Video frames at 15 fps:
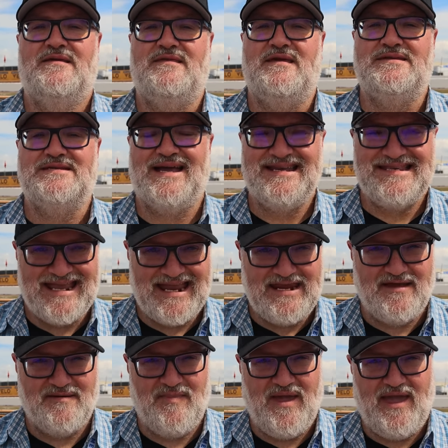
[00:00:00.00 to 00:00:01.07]
The
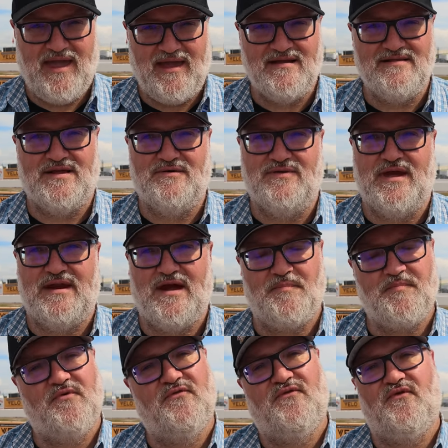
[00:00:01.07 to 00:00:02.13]
titanium halo, that
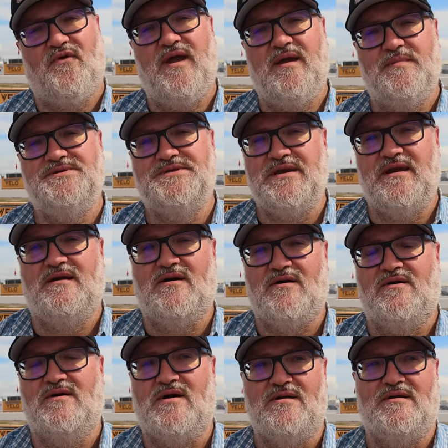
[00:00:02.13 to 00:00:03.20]
upper frame as
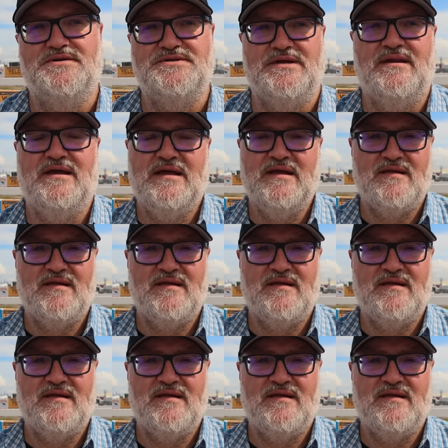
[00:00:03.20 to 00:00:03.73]
IndyCar calls it,